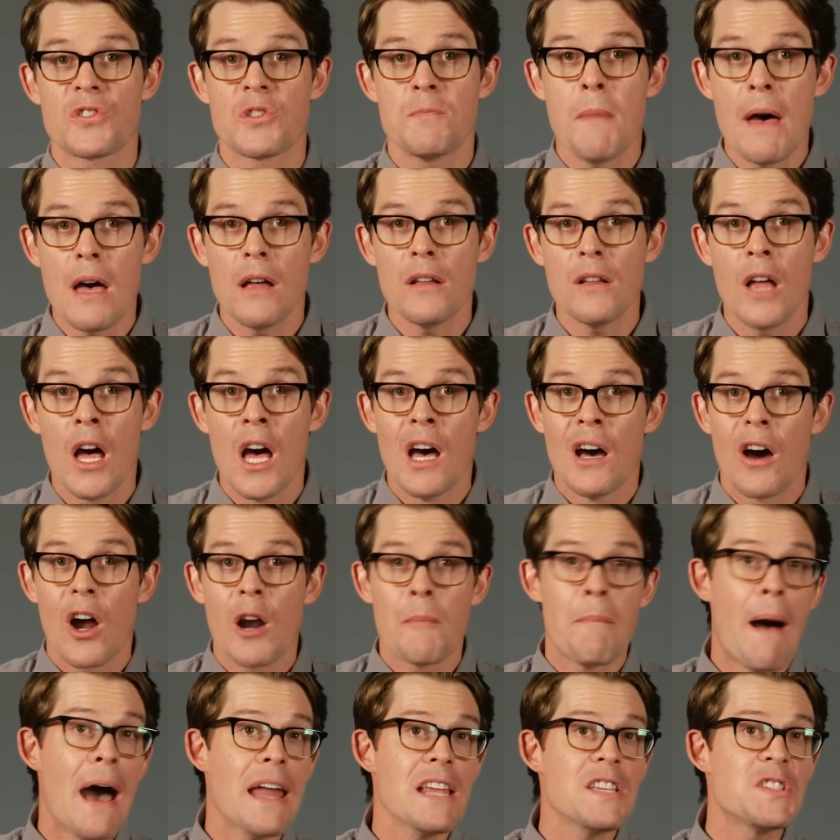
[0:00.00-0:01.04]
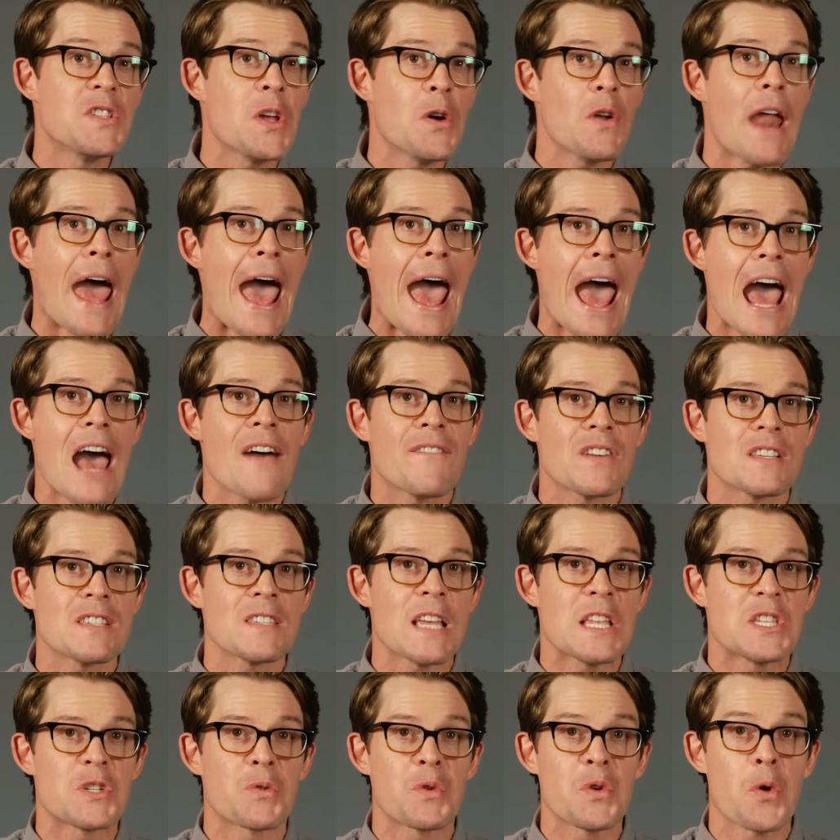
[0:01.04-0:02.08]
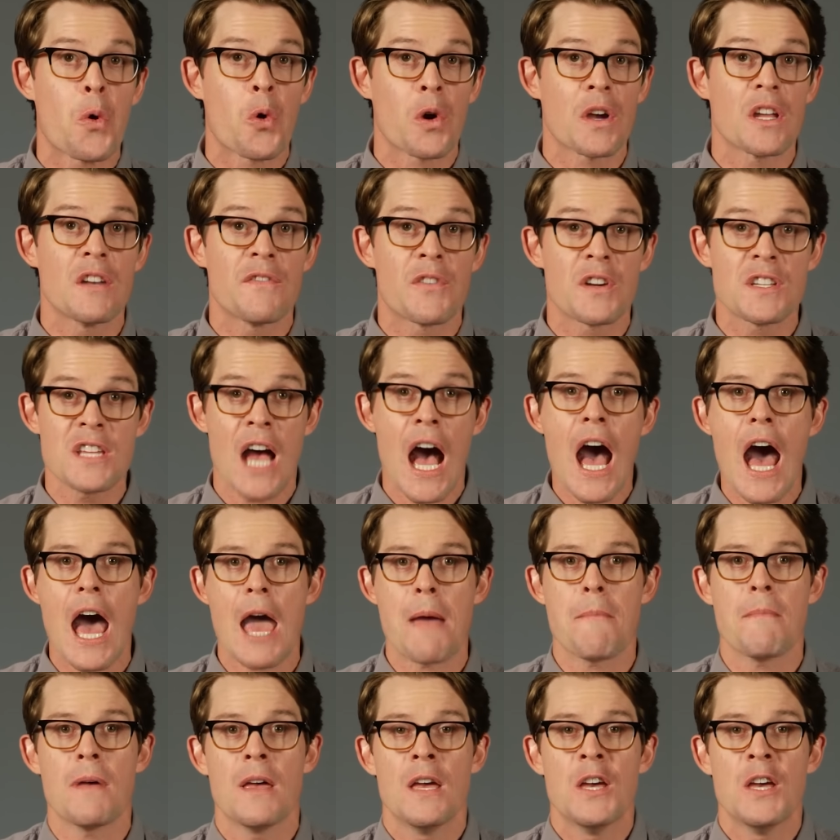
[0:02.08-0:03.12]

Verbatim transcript: or smell, our bodies don't have a sensory organ for time.